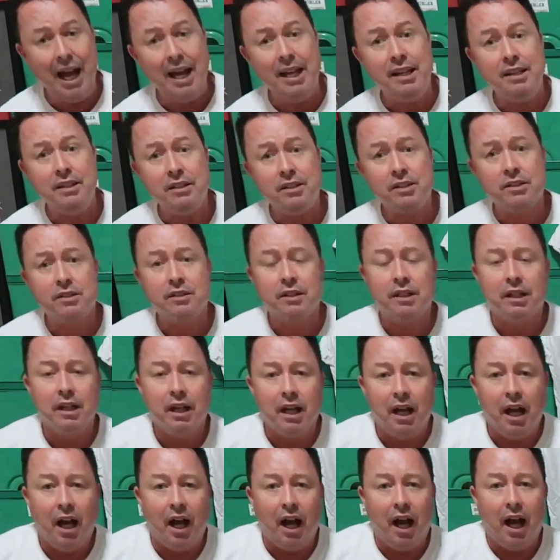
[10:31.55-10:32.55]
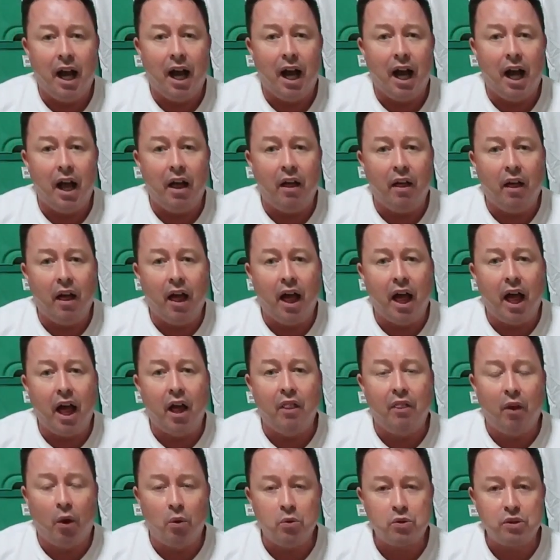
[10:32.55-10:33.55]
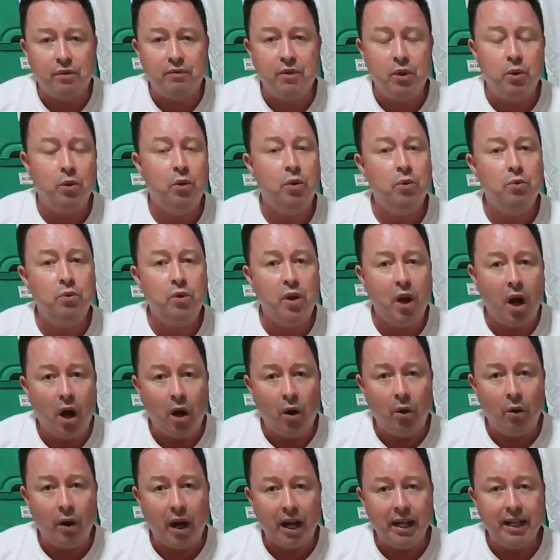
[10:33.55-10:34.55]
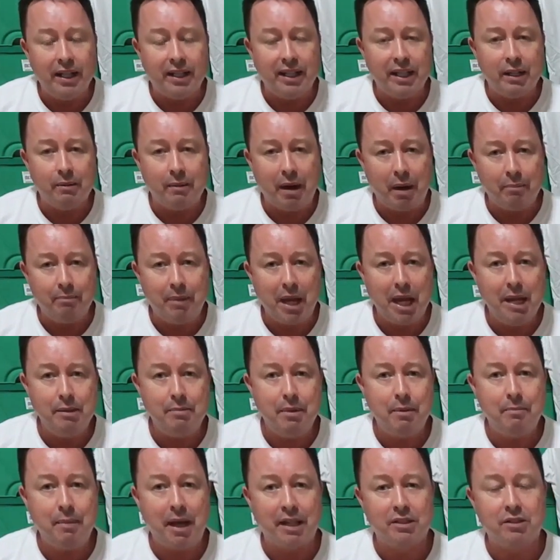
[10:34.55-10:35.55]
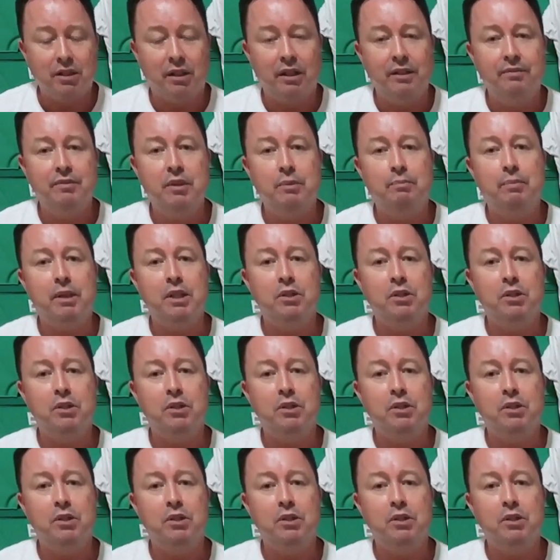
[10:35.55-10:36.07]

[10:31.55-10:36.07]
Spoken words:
And those of you who know anything about Babymetal,